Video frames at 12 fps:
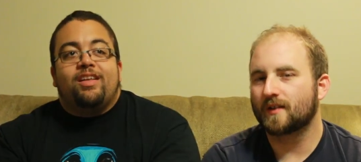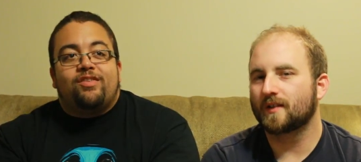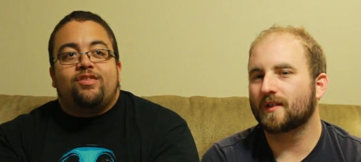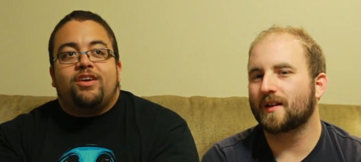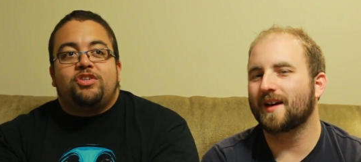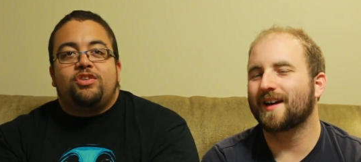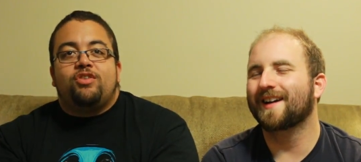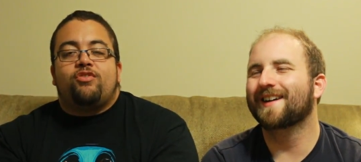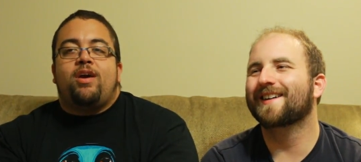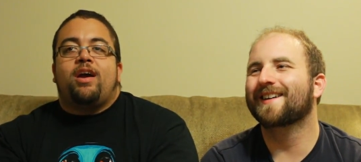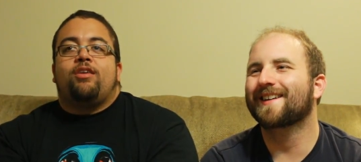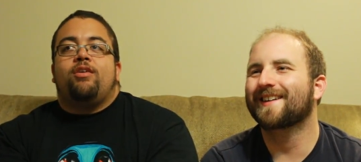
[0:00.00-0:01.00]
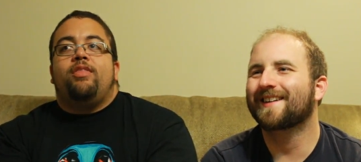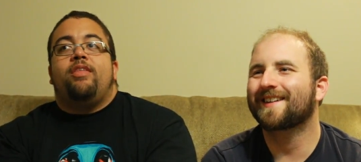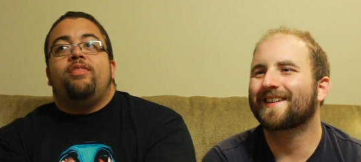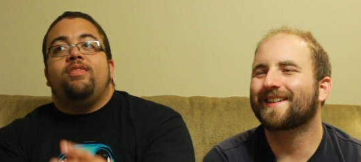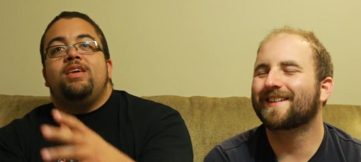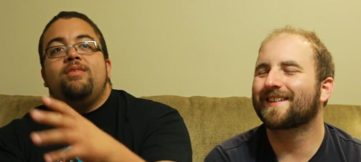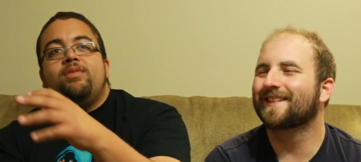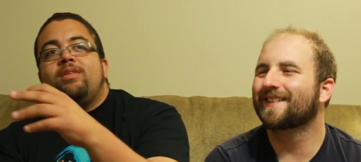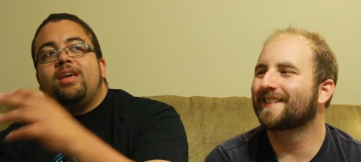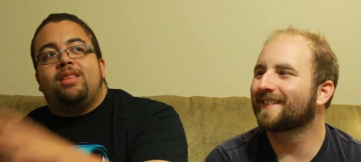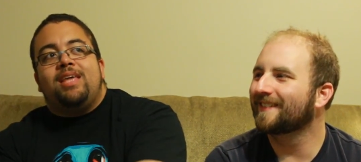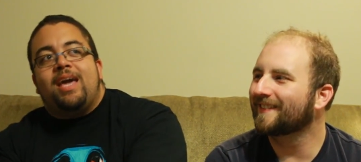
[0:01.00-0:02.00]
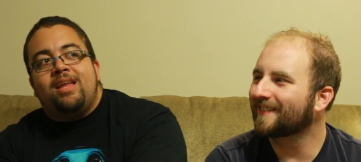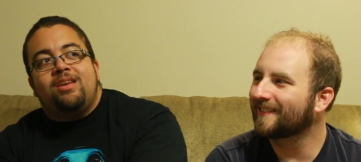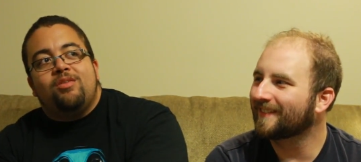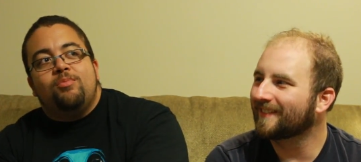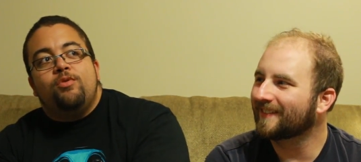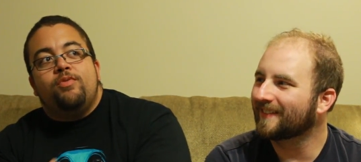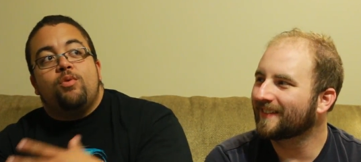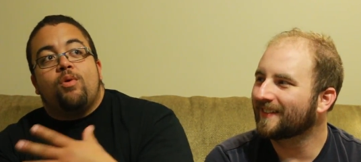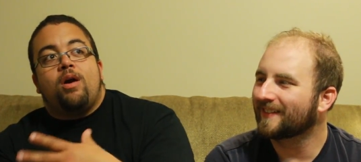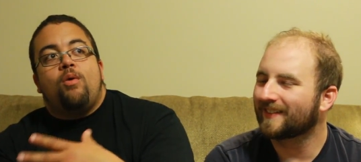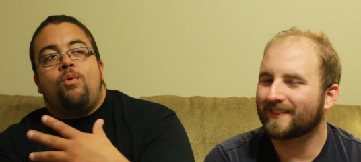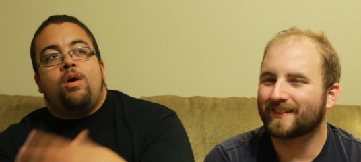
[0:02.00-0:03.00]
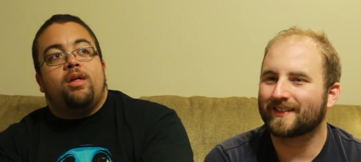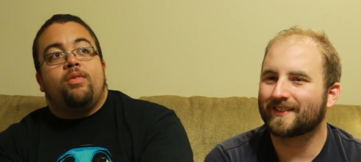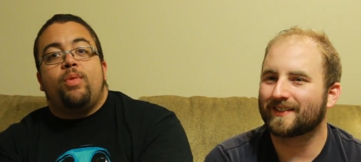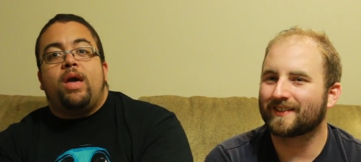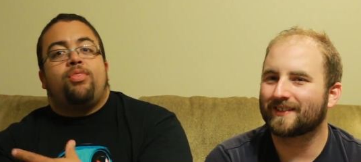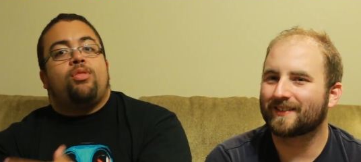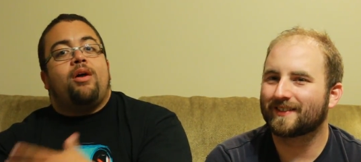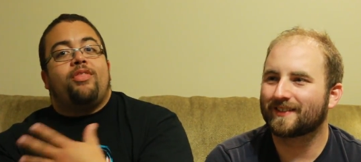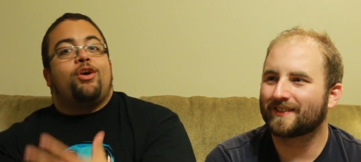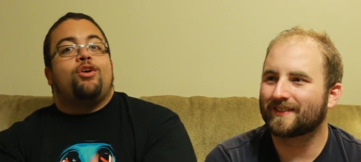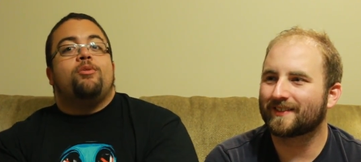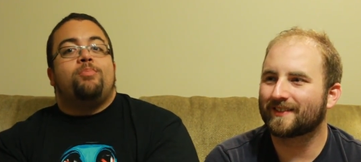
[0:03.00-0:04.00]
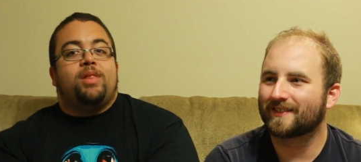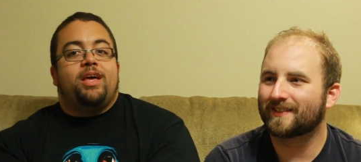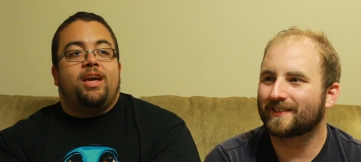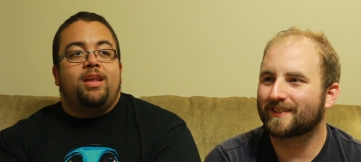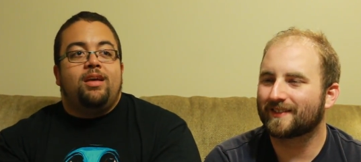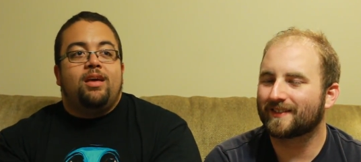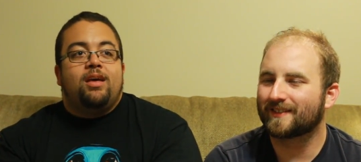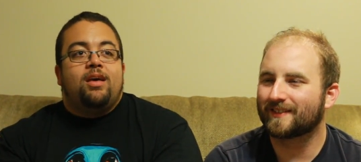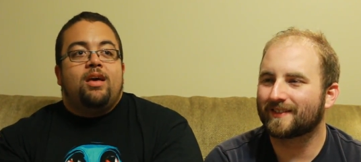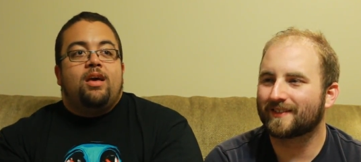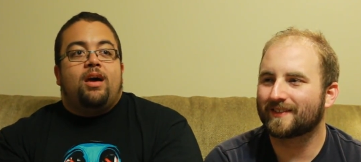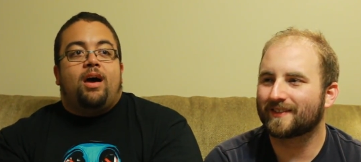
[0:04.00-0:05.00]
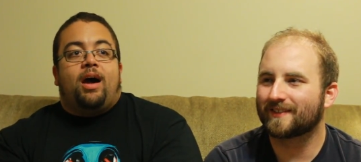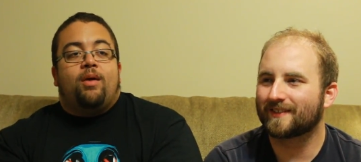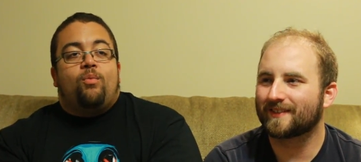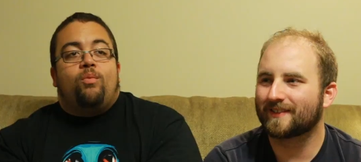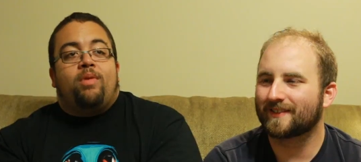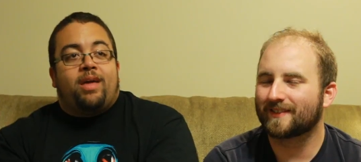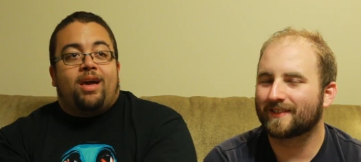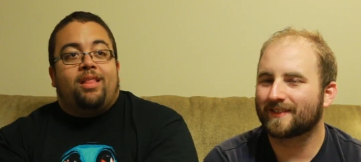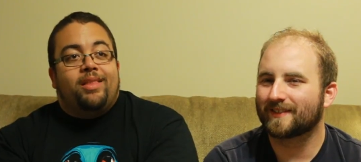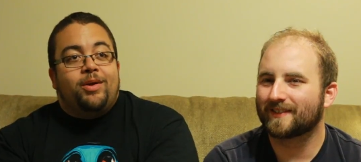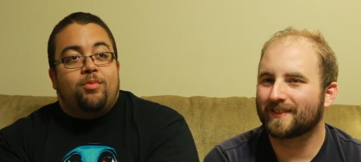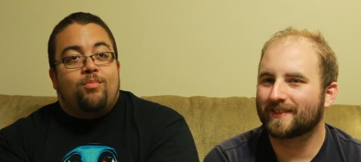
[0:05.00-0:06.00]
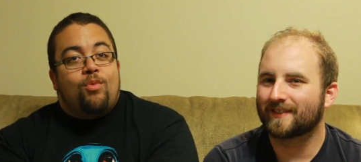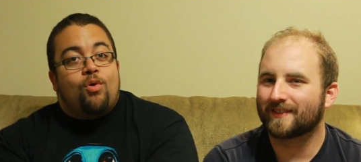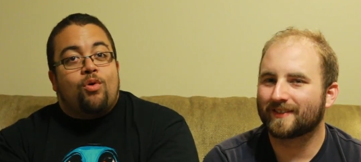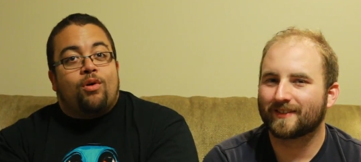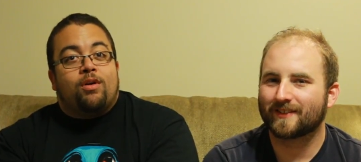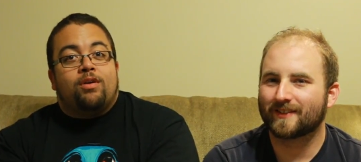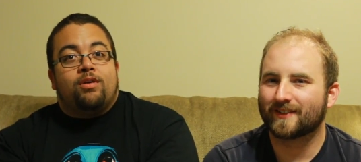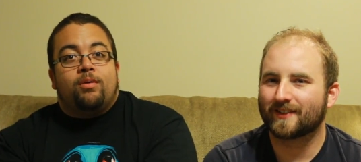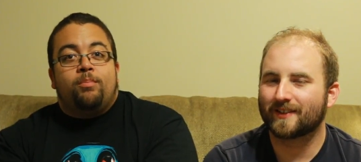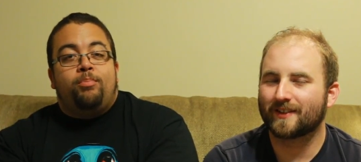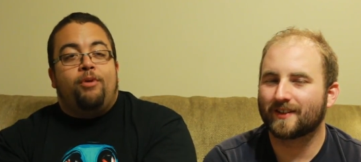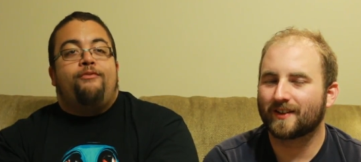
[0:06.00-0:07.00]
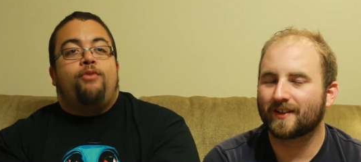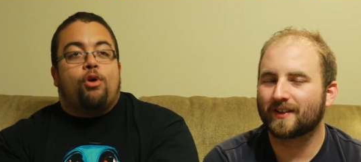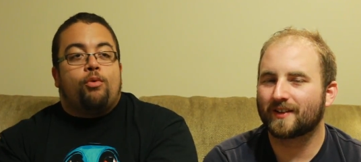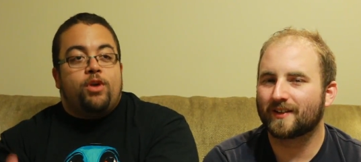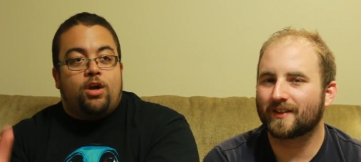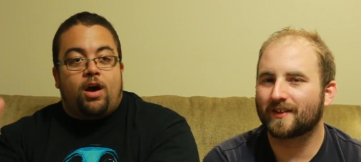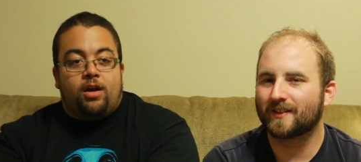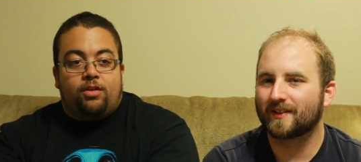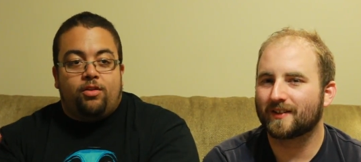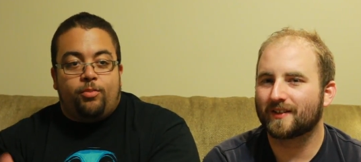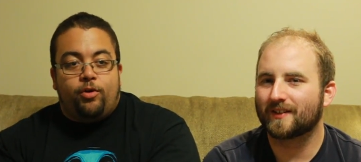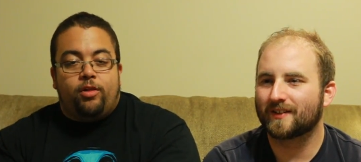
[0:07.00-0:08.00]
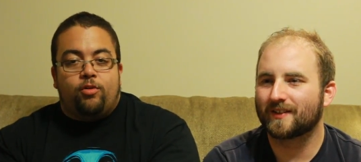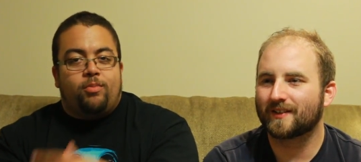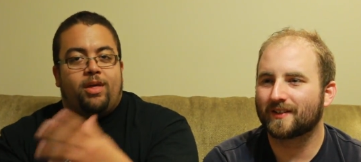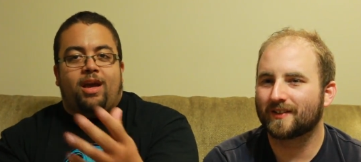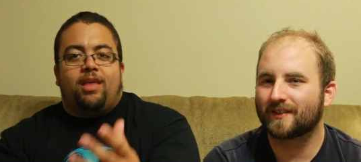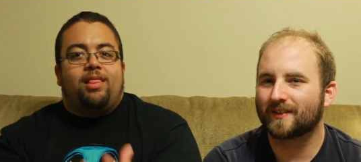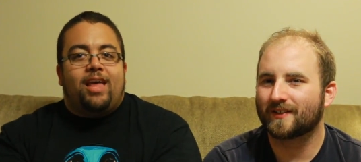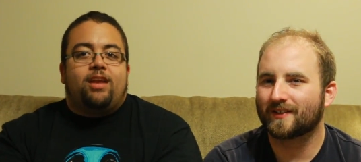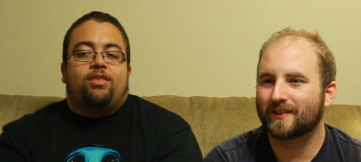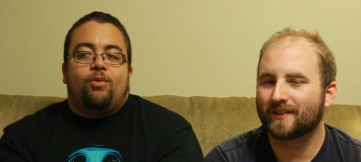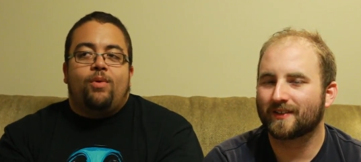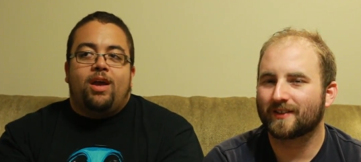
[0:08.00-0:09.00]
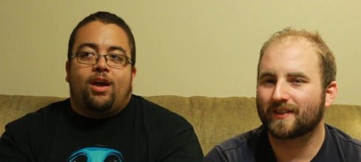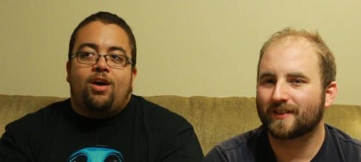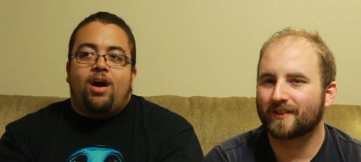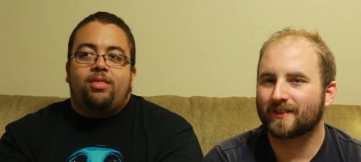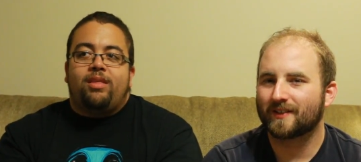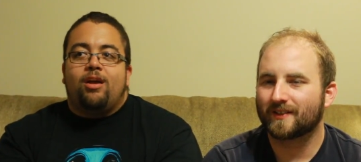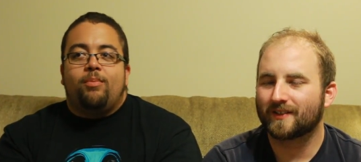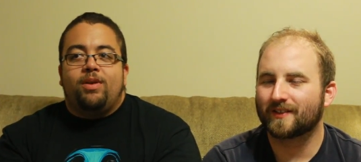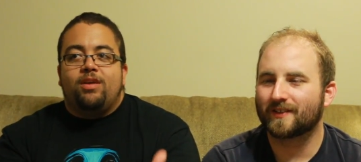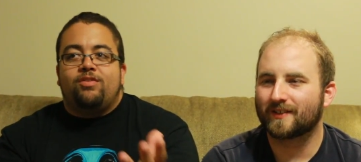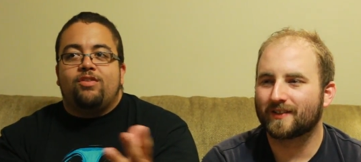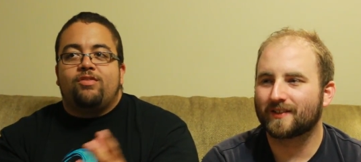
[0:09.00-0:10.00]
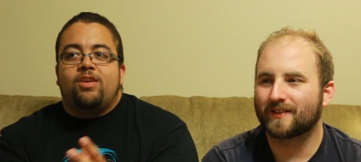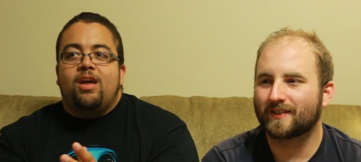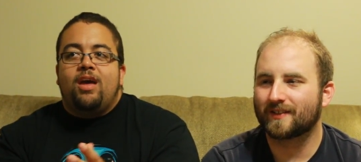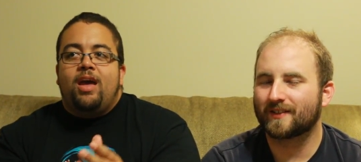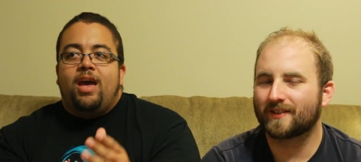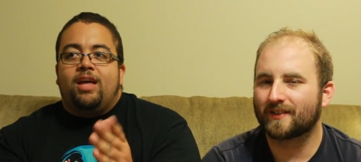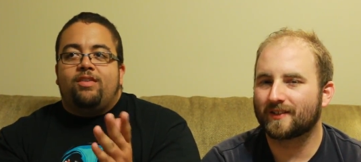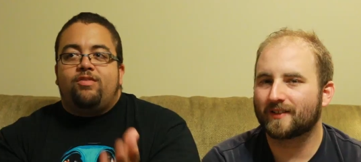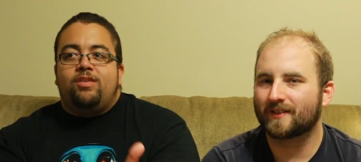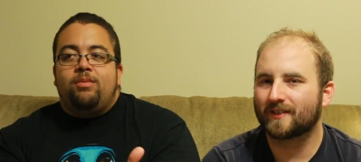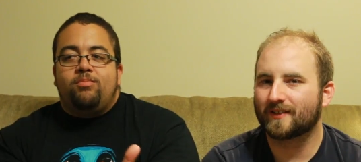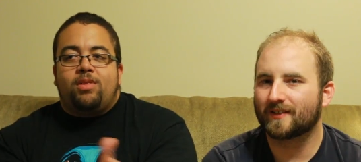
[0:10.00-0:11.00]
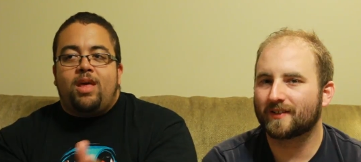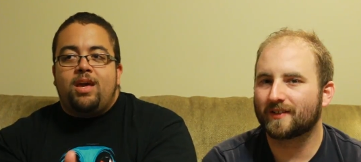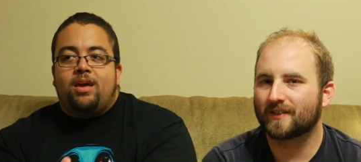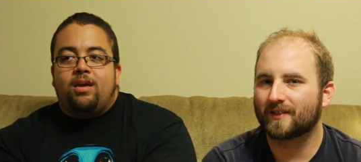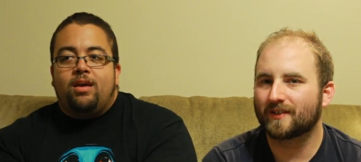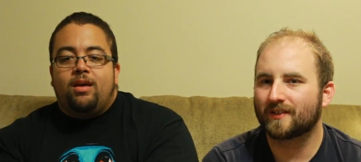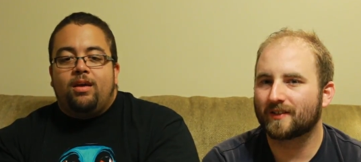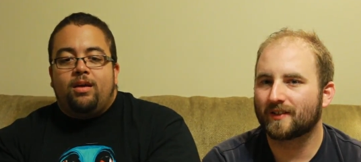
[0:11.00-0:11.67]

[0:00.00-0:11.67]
Speaker 1: it's such a detractor. And then even, like, the end of the movie where I thought they could have played, like, a little more before we got to the boiler room. Like, I liked the way it got there, but it just, it seemed like